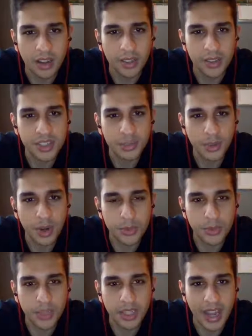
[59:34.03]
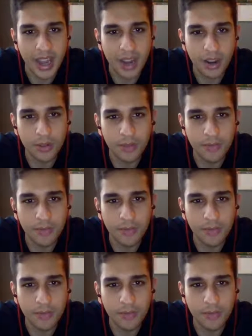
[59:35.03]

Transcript: This is what I'm doing now.